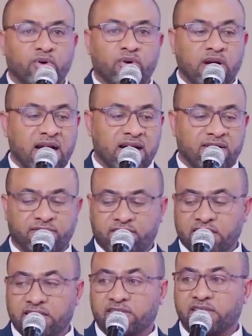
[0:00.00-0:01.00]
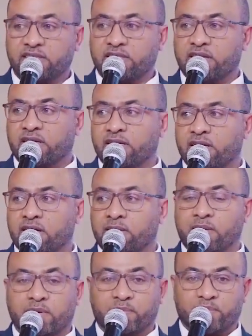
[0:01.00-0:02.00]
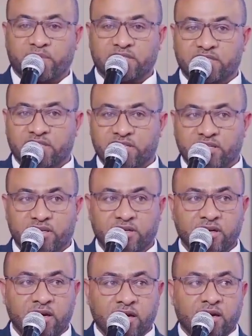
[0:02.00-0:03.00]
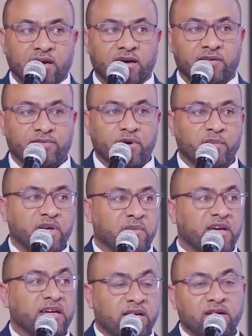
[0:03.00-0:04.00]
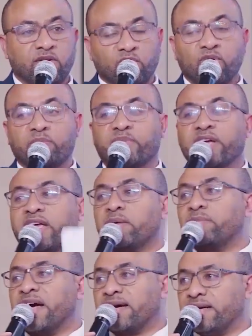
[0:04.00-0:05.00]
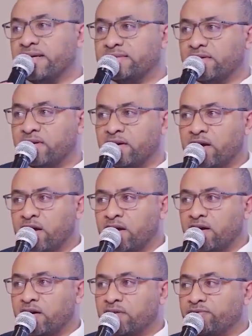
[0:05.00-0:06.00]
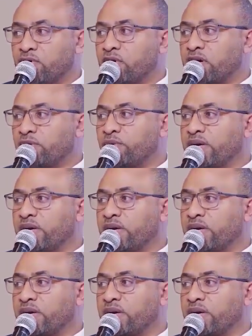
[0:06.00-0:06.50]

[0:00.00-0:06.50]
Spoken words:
you will have an interesting presentation from him, and then we'll bring him back later for a